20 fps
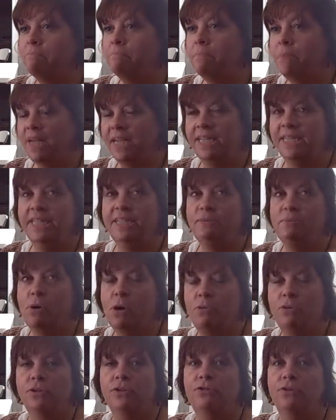best
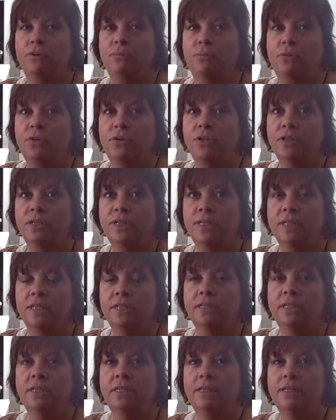poetry books
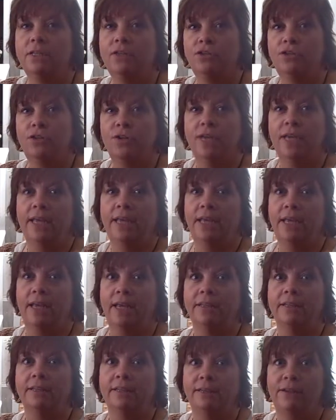that you can
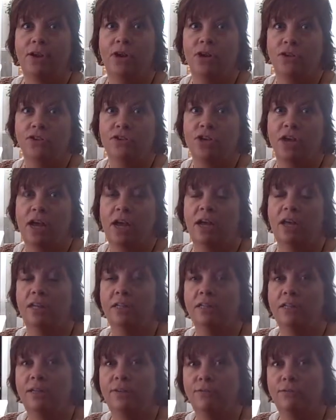get a young
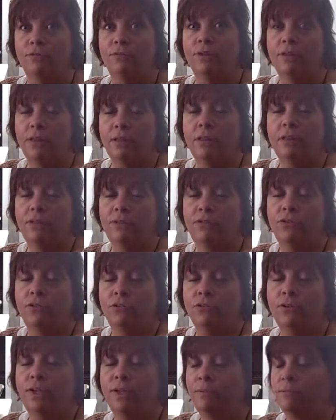child and to
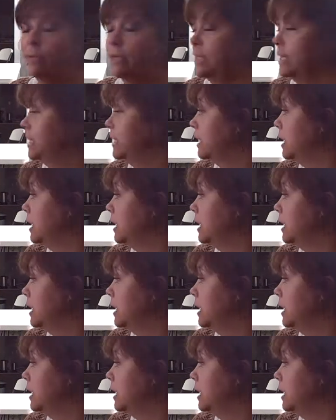read with.